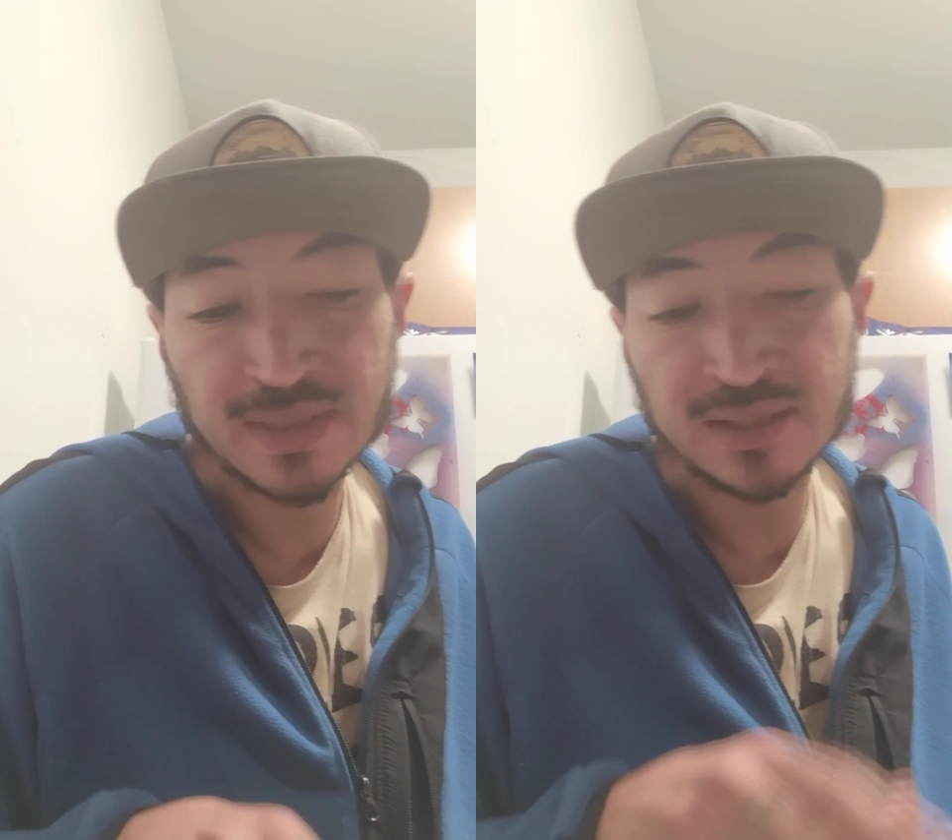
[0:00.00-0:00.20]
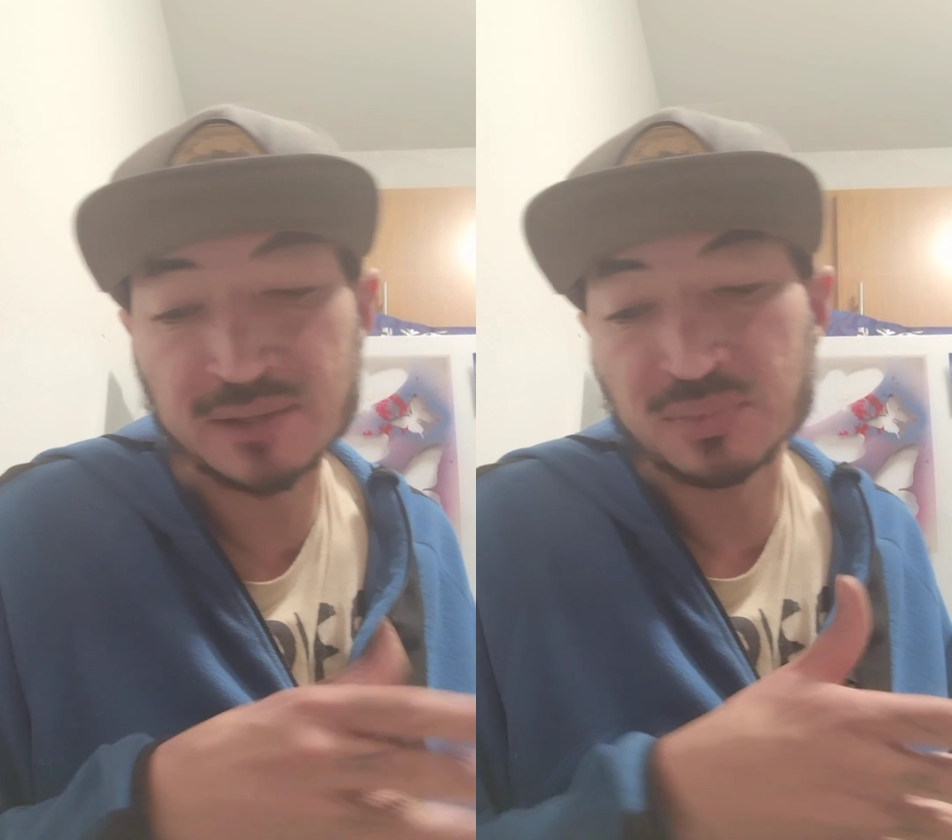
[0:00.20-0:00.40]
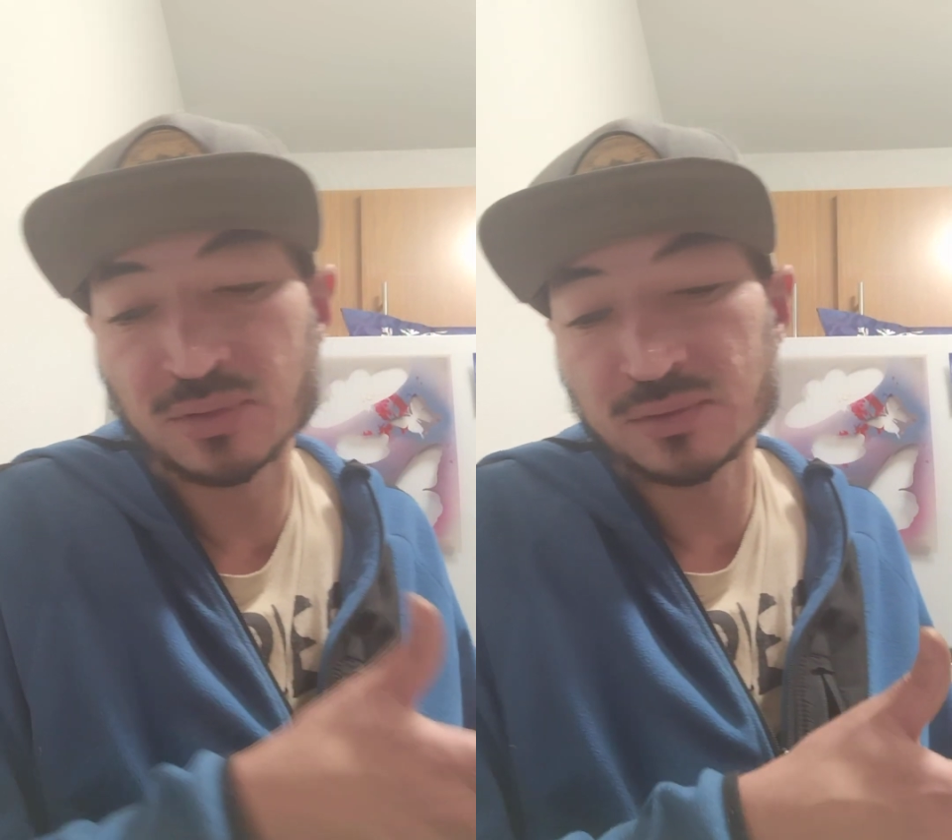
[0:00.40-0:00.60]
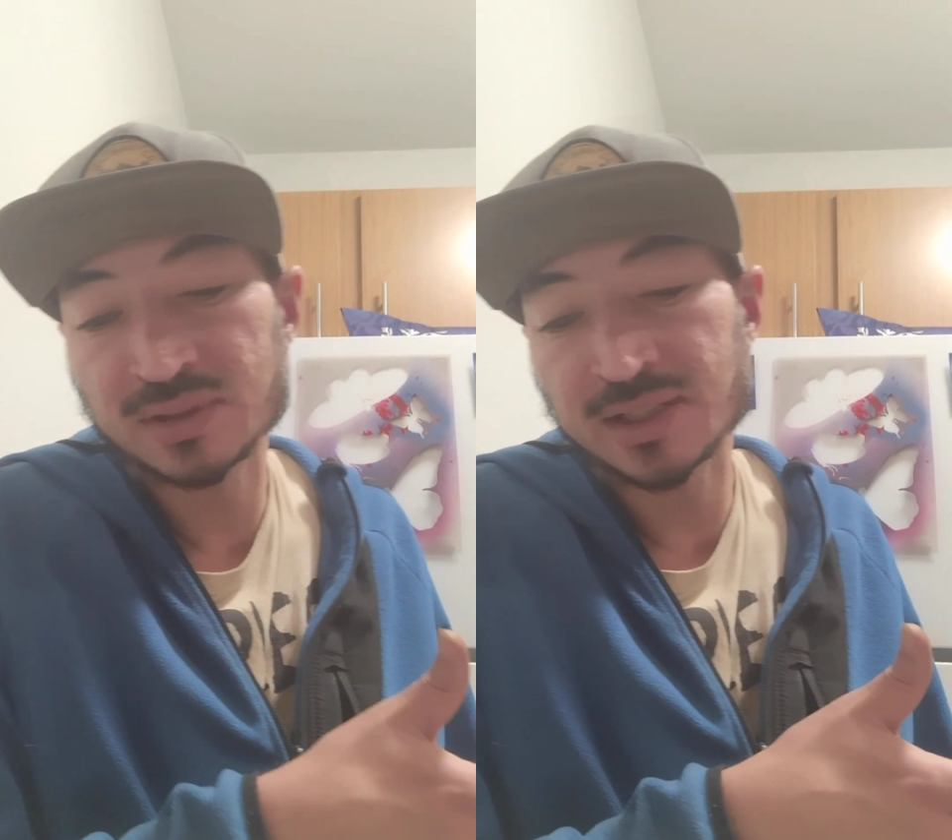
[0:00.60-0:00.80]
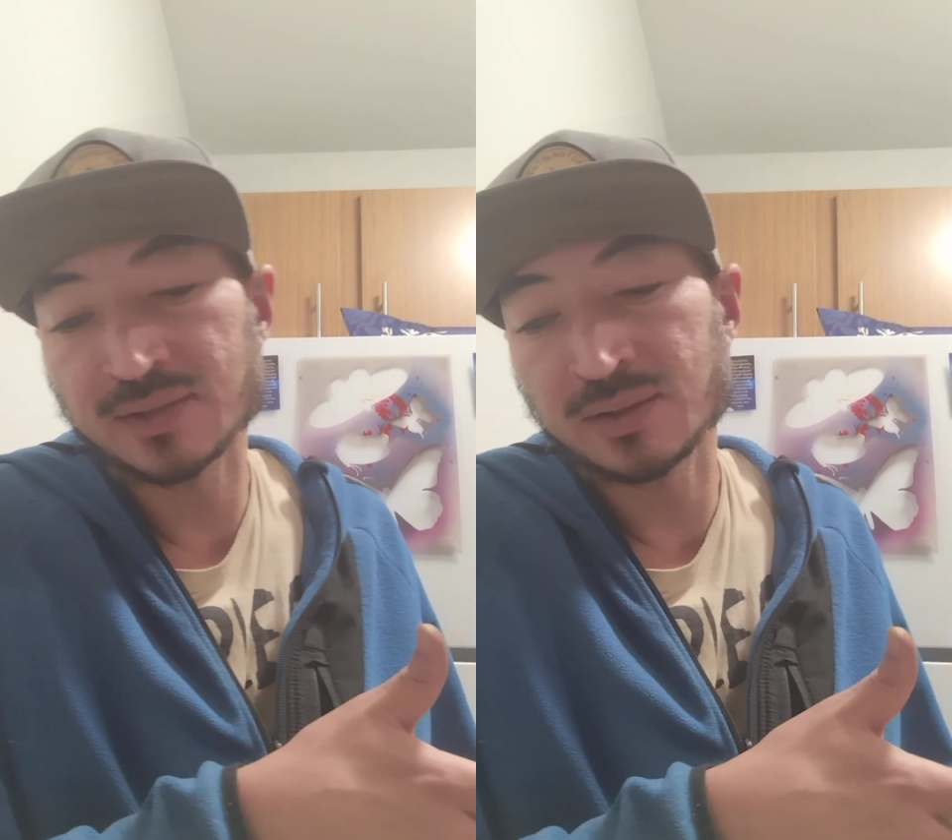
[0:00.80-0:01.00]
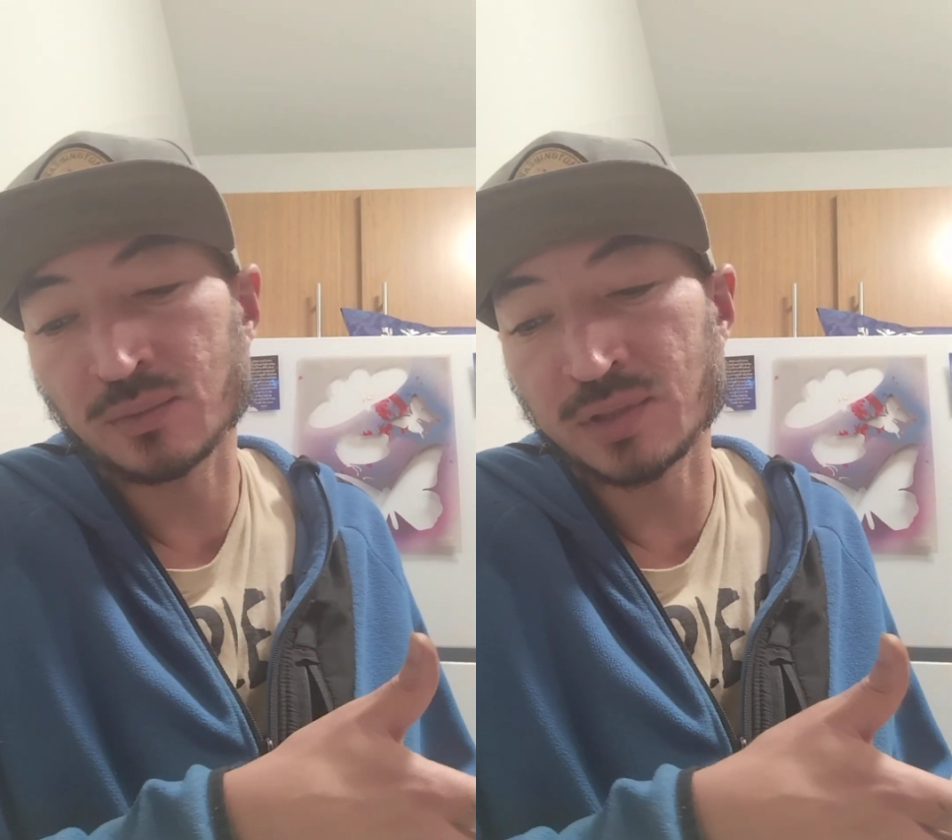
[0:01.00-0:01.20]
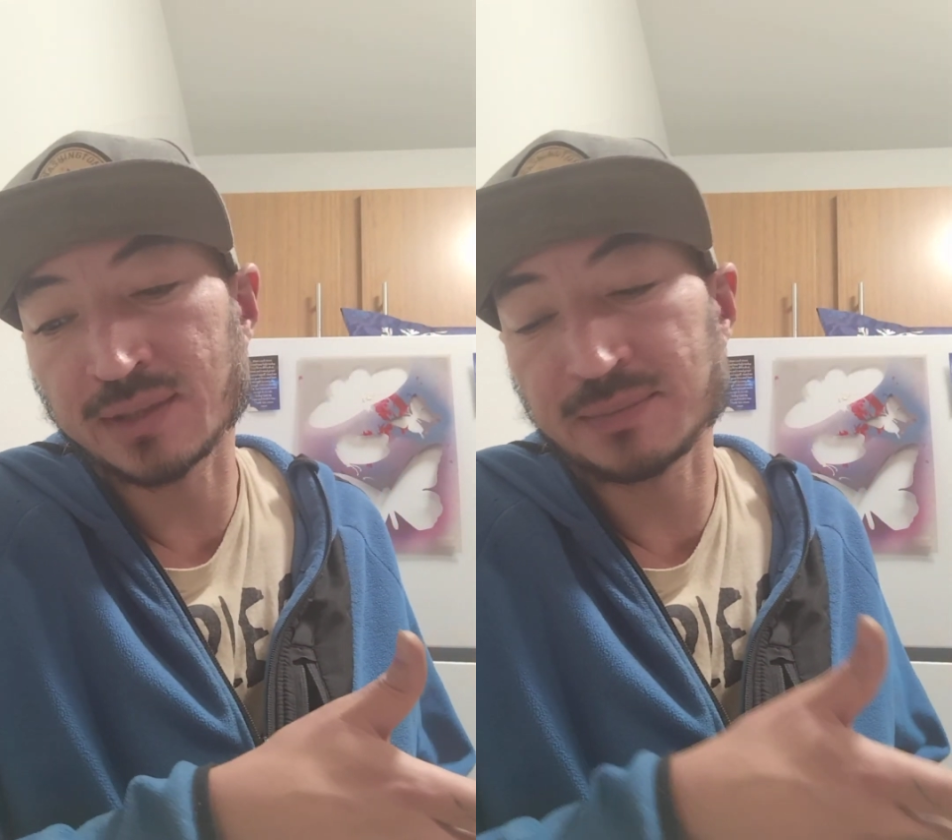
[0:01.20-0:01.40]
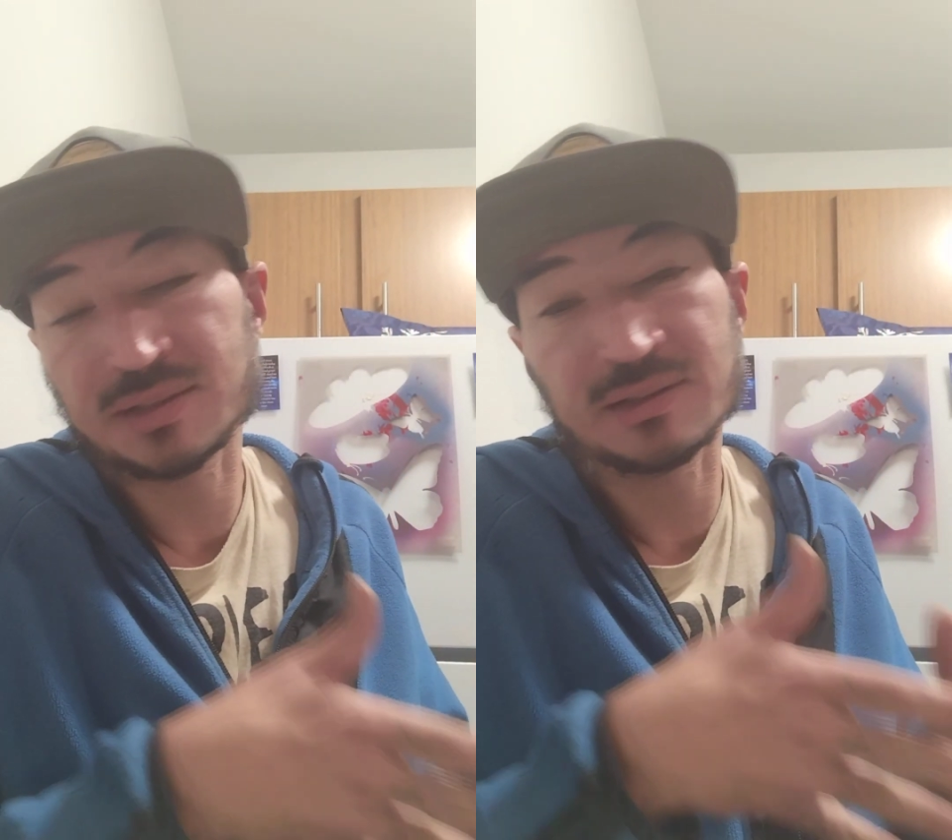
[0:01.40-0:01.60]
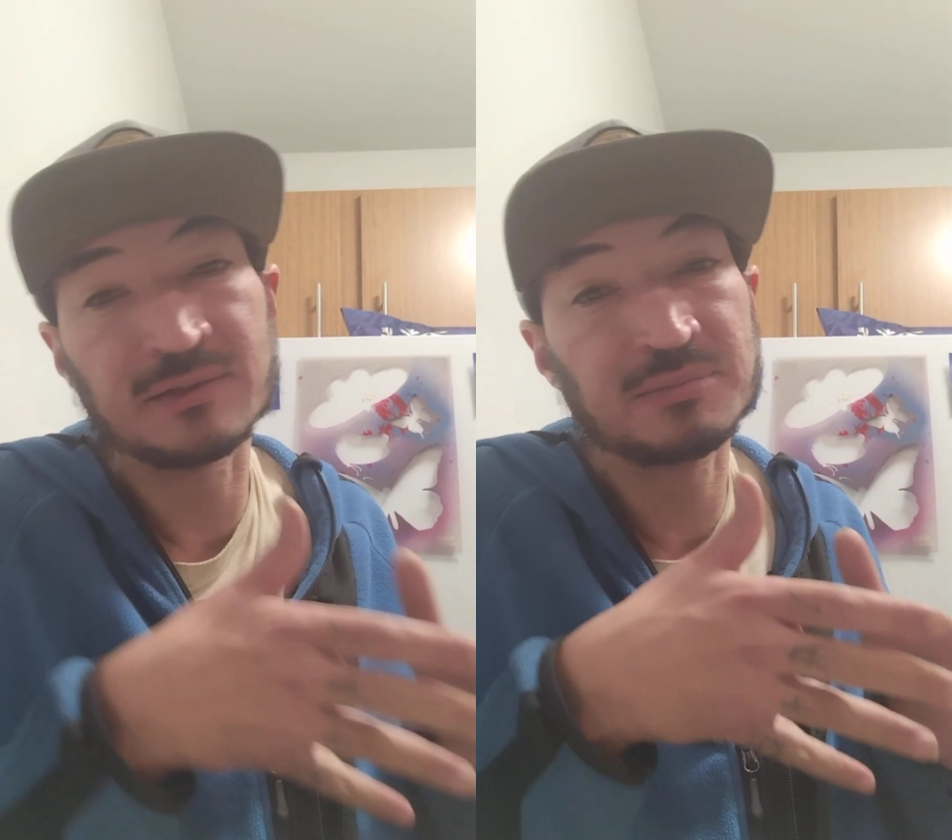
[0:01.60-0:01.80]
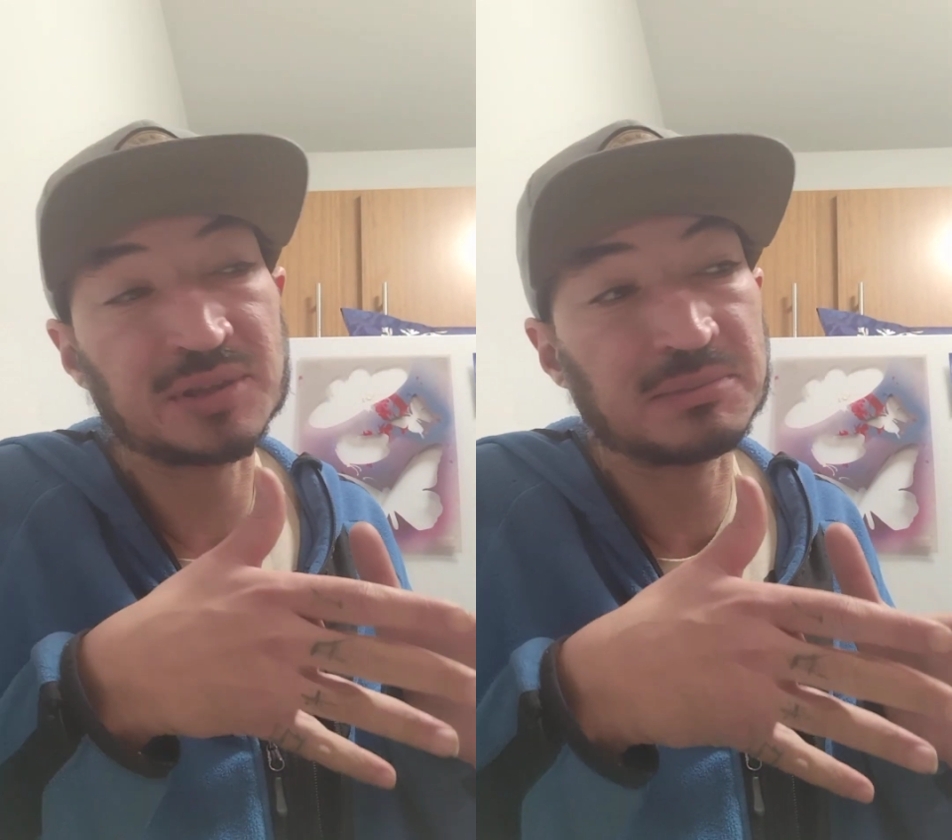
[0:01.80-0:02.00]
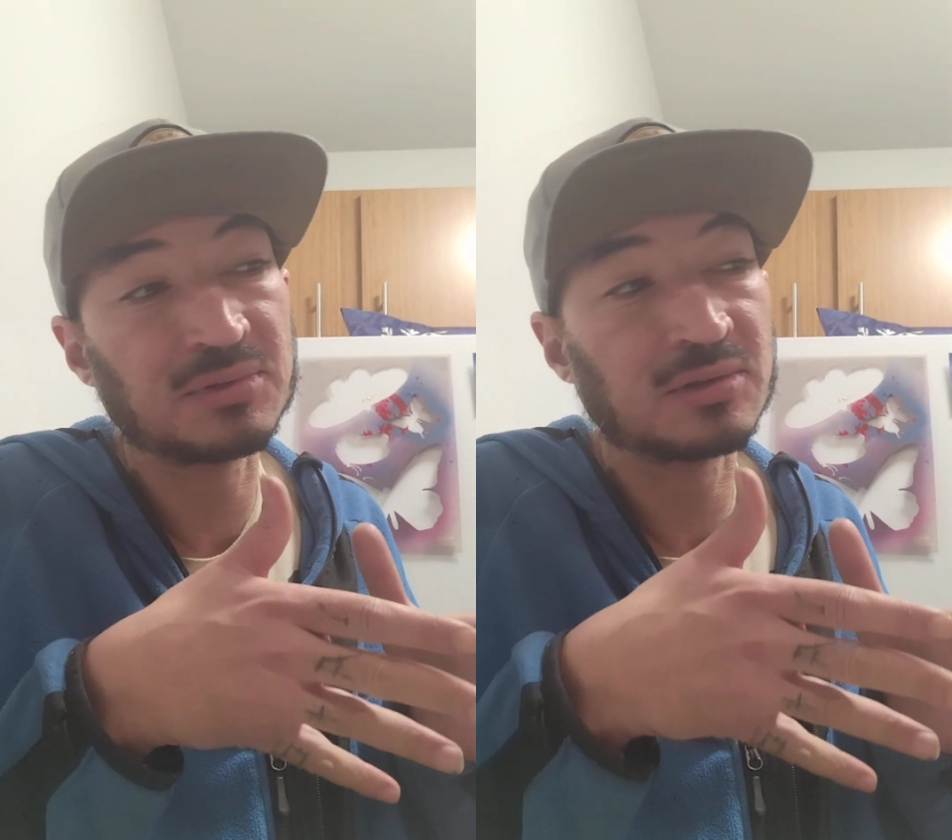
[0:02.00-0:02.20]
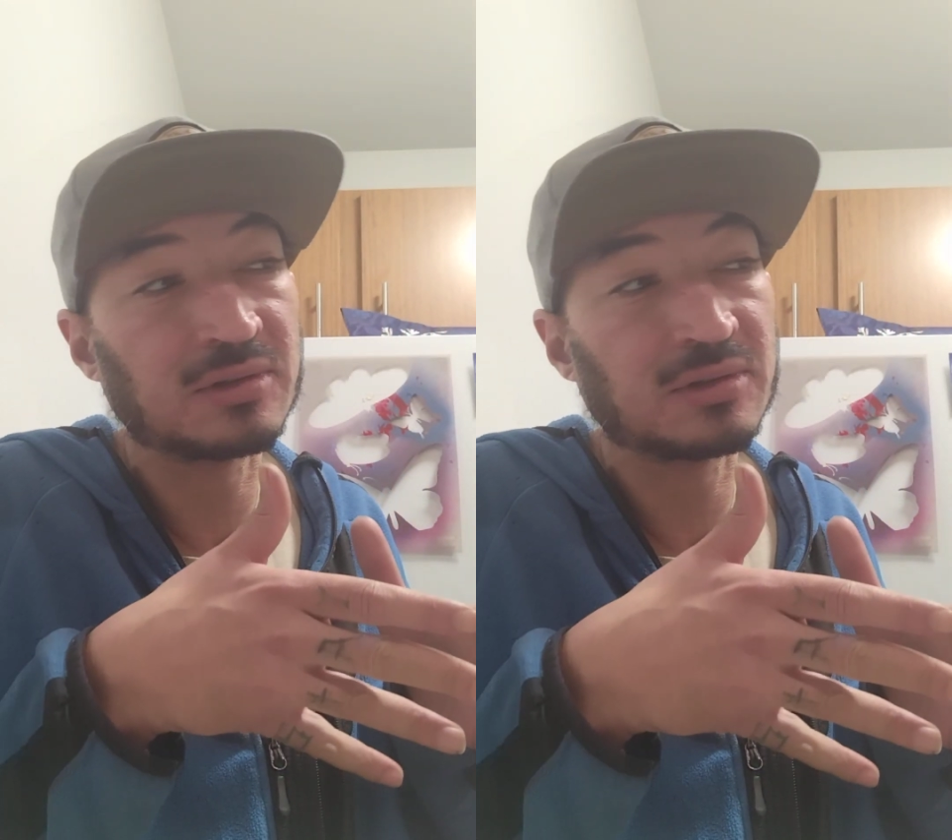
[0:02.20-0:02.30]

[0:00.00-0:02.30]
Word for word: And he broke down and wept. If people